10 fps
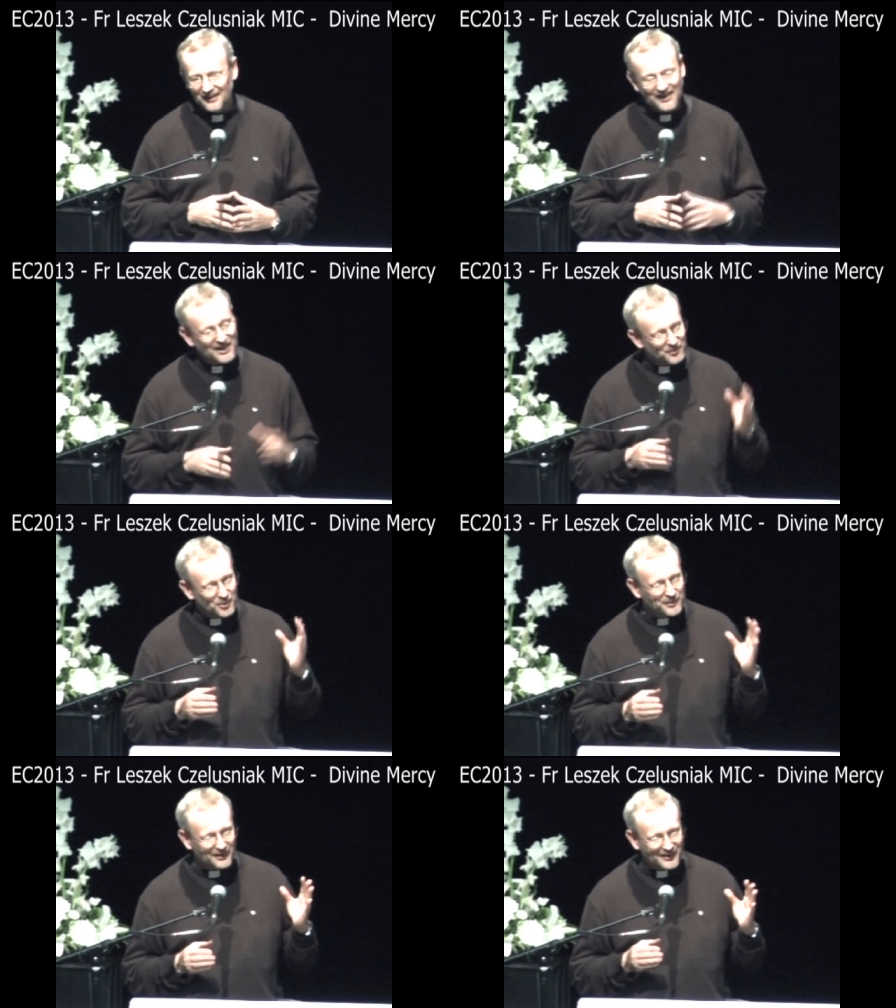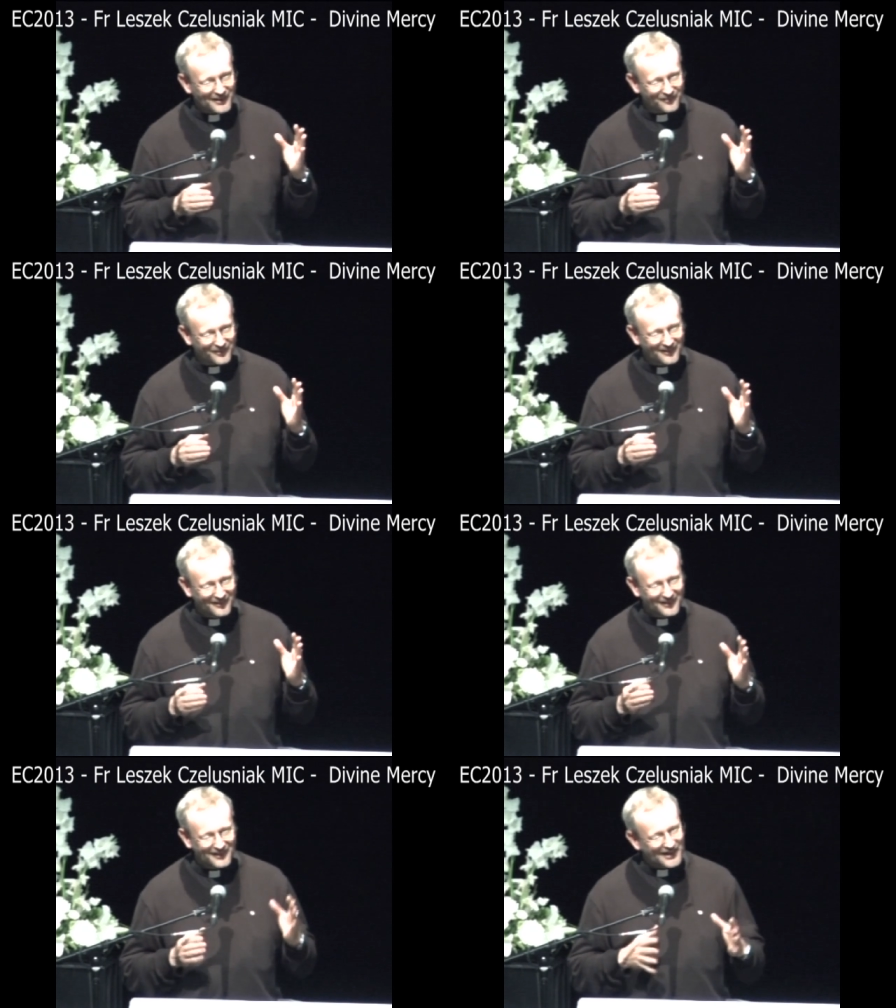If you believe,
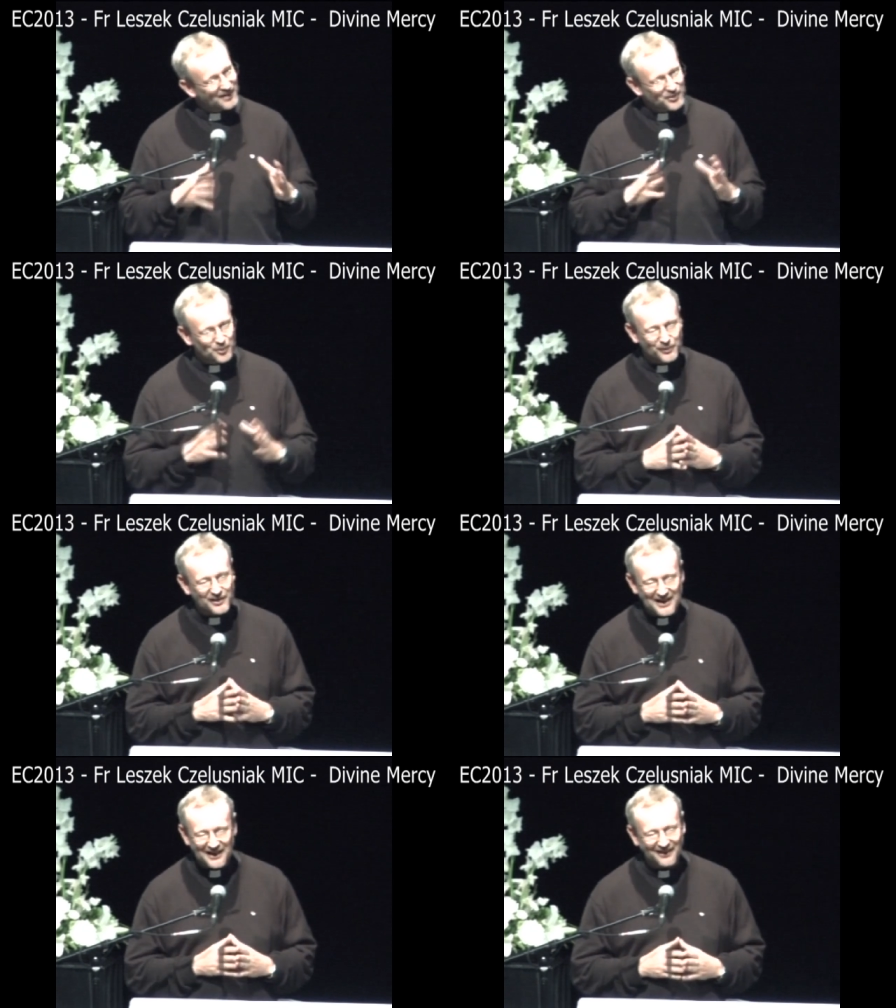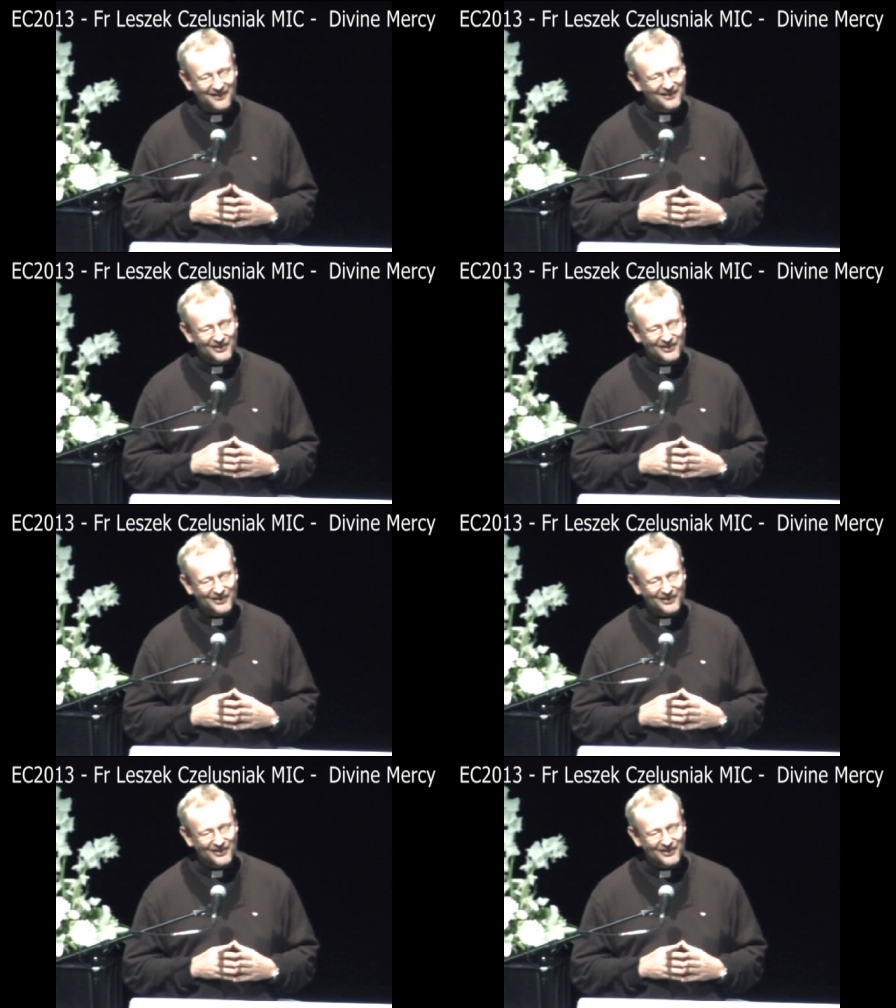if you pray,